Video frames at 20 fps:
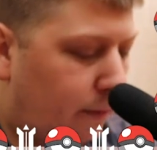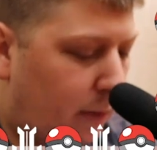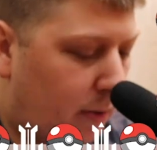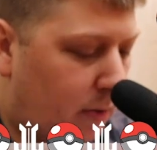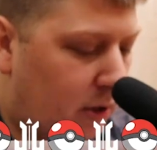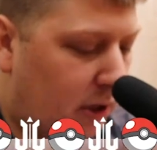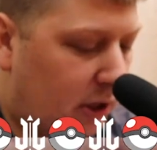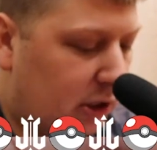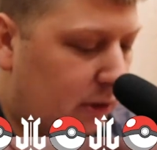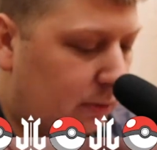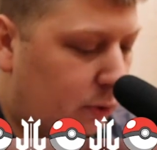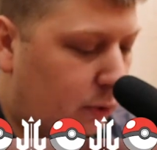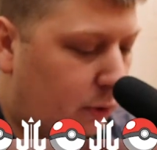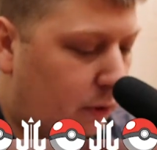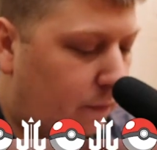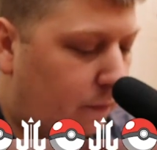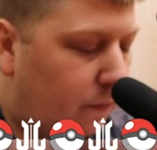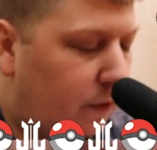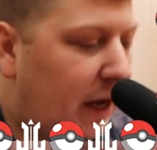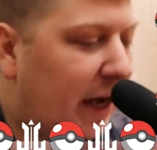Maybe like some sort
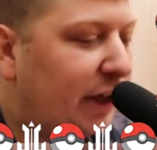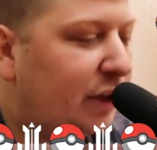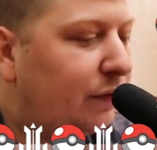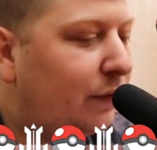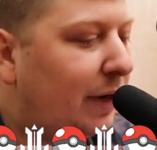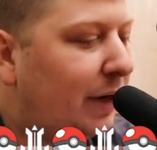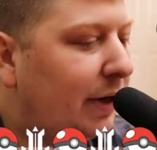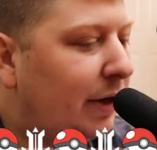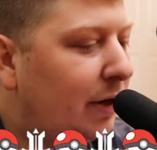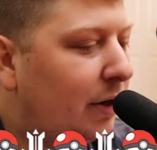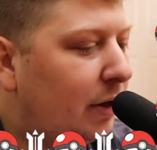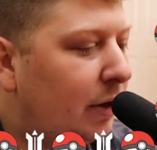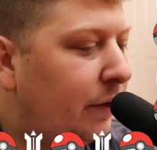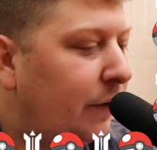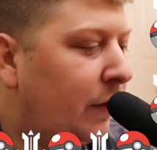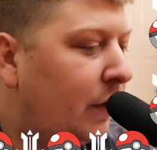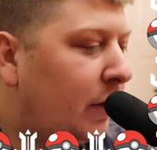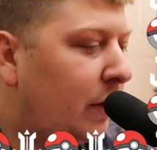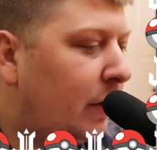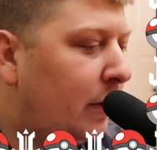of Flashfire
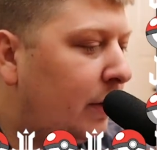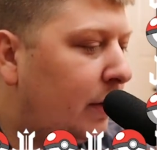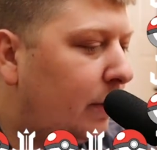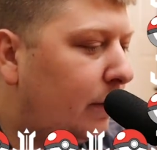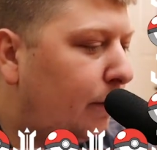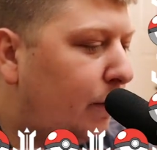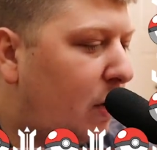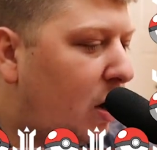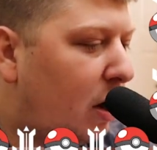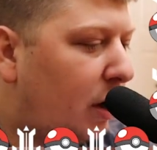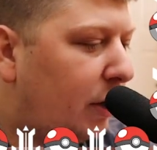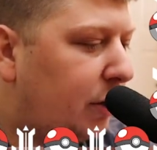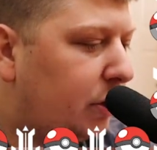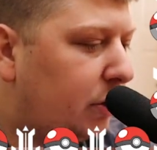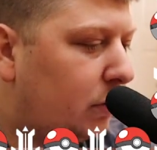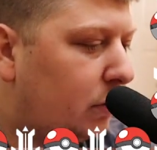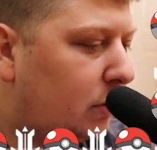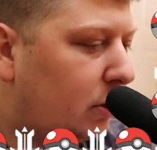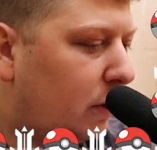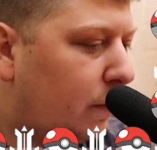box
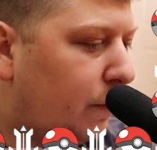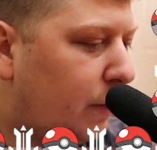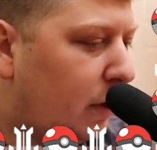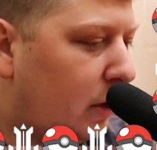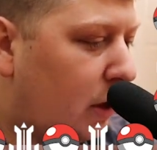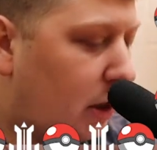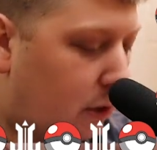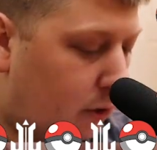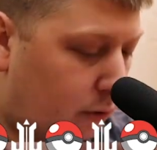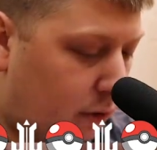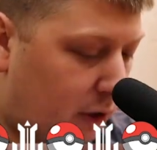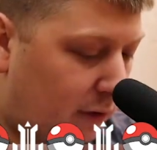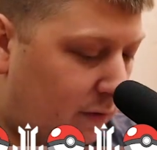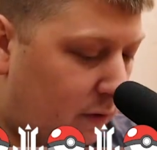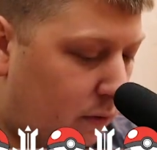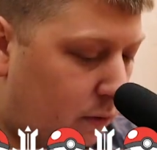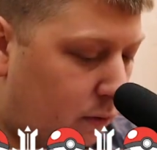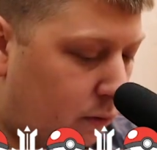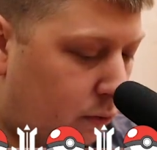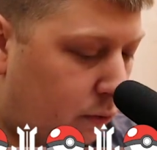or something. I don't
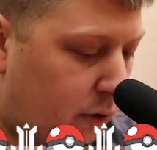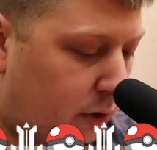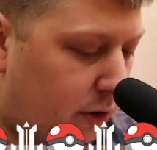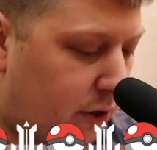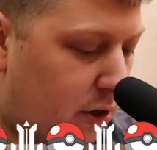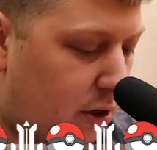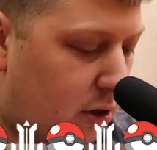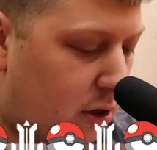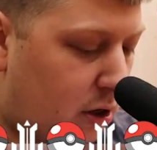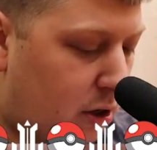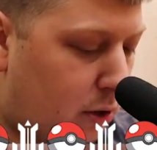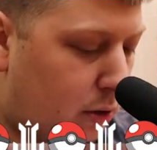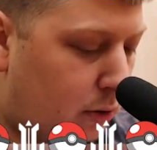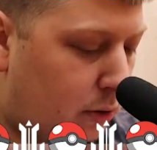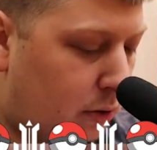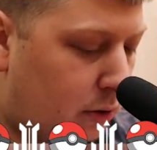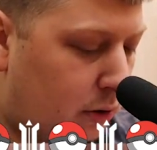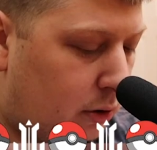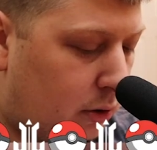even really know.